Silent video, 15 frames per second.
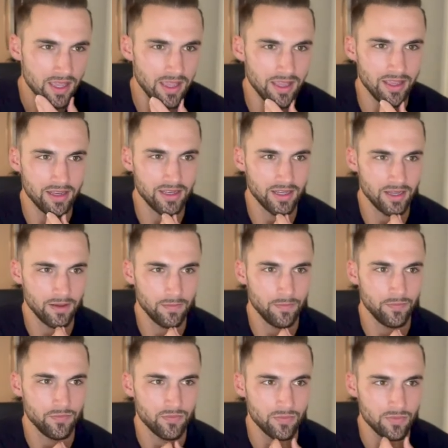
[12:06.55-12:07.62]
And
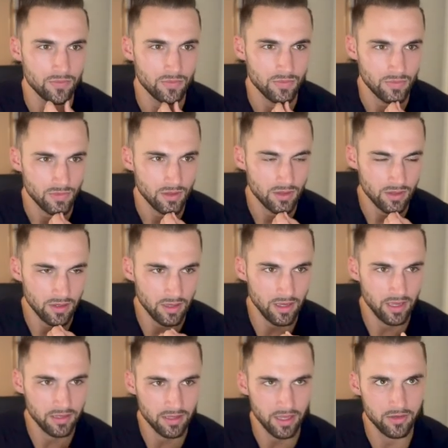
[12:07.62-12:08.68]

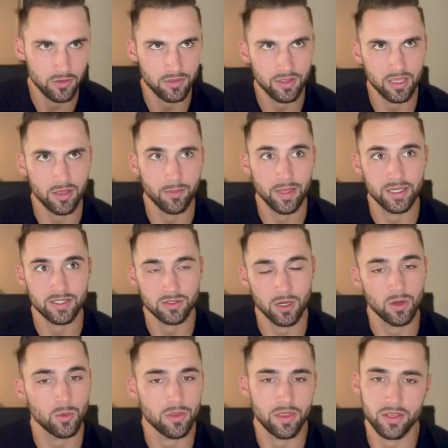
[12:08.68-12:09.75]
I do think it may
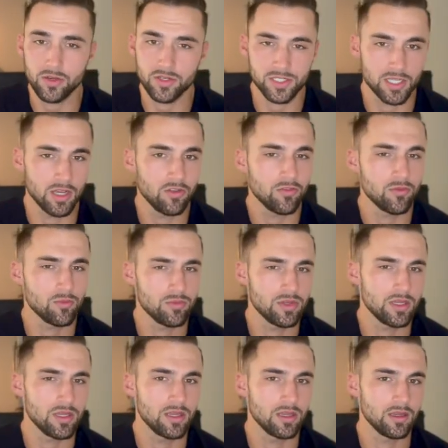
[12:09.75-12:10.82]
start with like yourself and
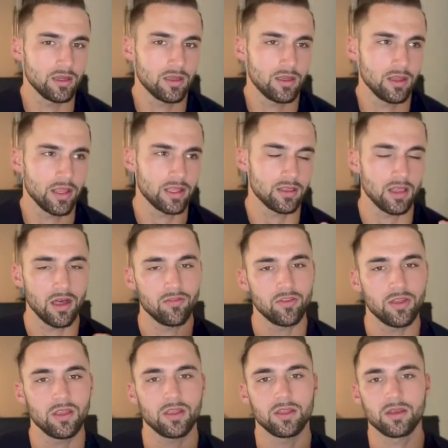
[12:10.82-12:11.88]
being like loving.